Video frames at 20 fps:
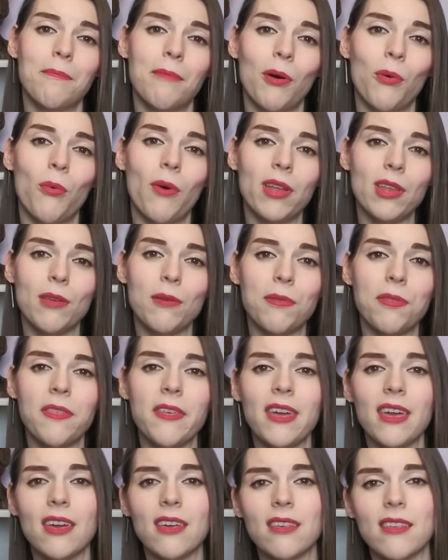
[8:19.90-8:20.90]
But what do you
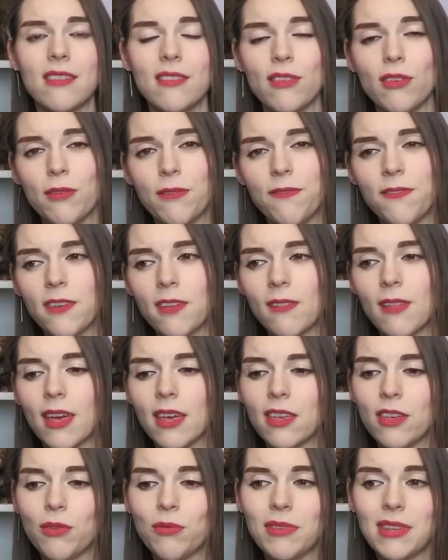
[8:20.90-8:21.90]
think? Do you feel
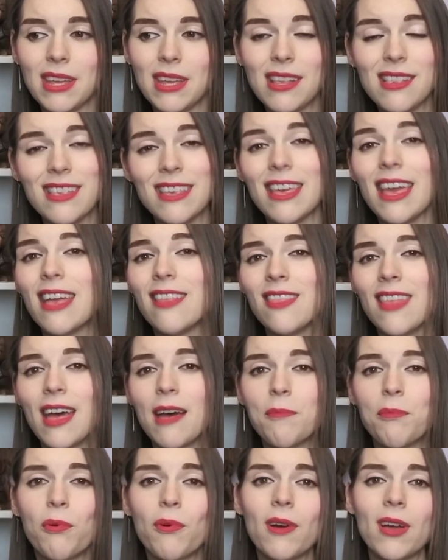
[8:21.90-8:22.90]
like you need to hit
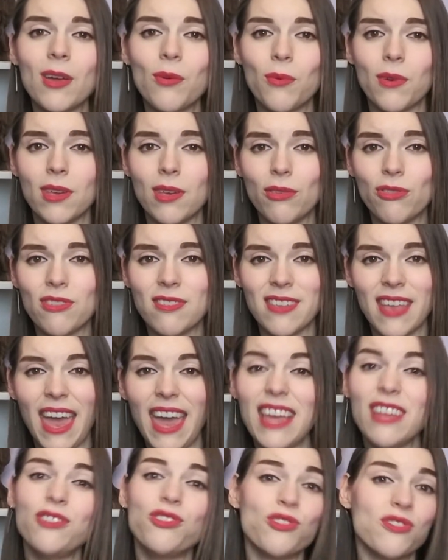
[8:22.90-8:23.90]
that point where you just
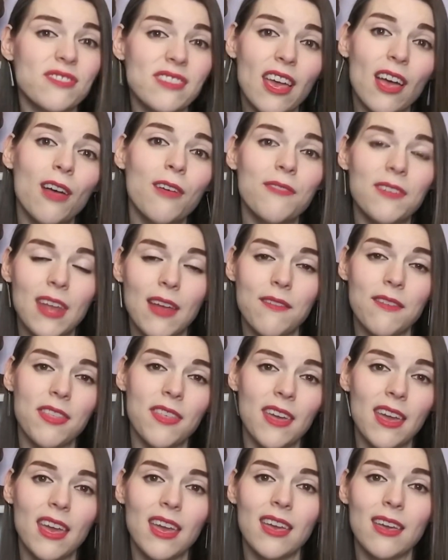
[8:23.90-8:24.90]
hate yourself and
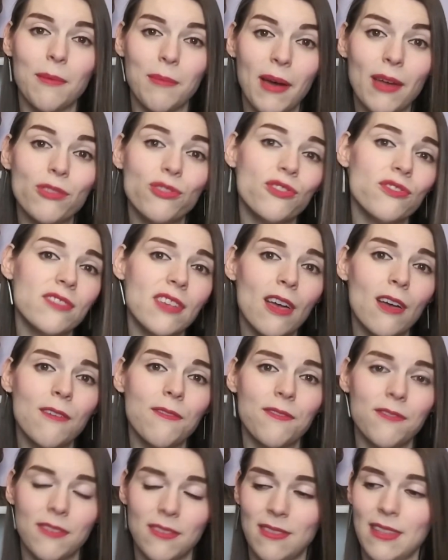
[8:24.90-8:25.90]
everything about
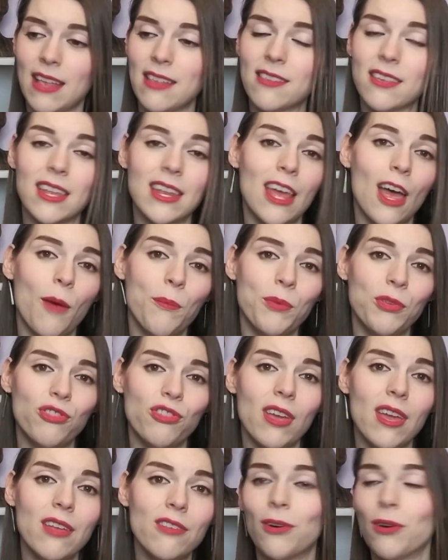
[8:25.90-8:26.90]
yourself and that's gonna help you
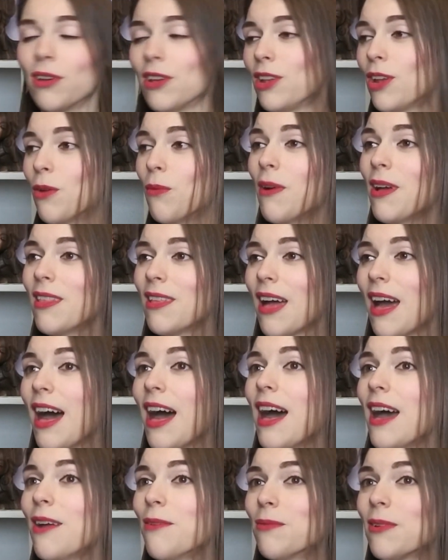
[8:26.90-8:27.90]
change? Or you know what?
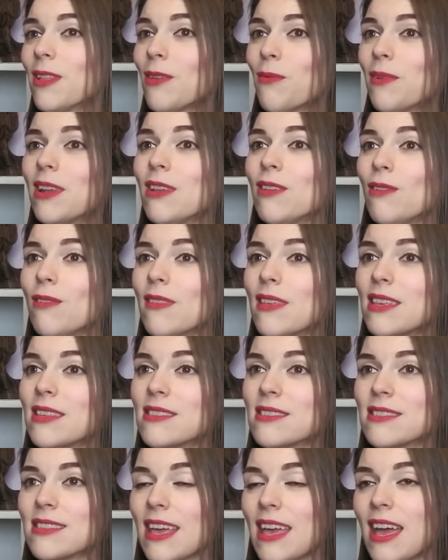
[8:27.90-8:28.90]
I really wanna do
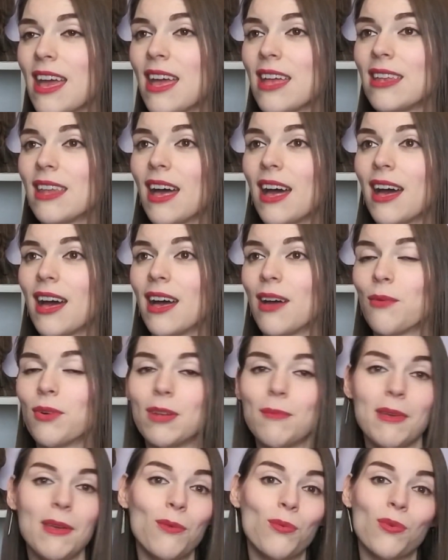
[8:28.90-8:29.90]
this and I
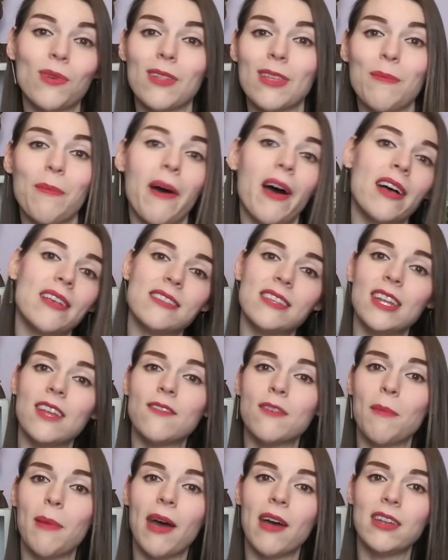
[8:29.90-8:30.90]
wanna be really
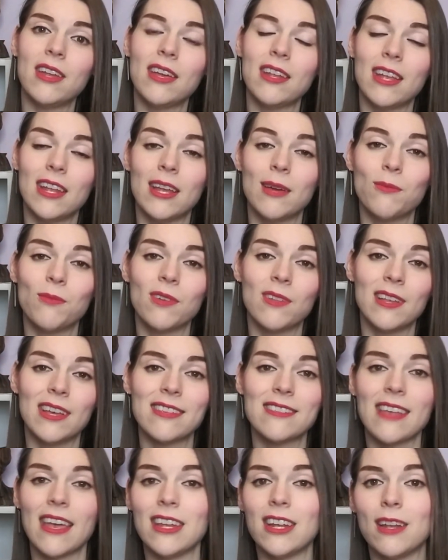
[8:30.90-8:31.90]
positive about it and I'm really
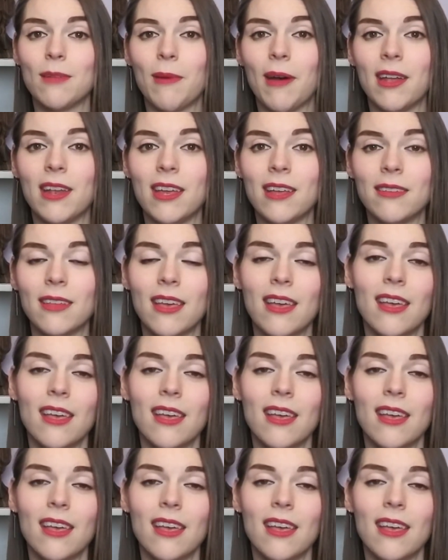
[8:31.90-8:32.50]
excited about it.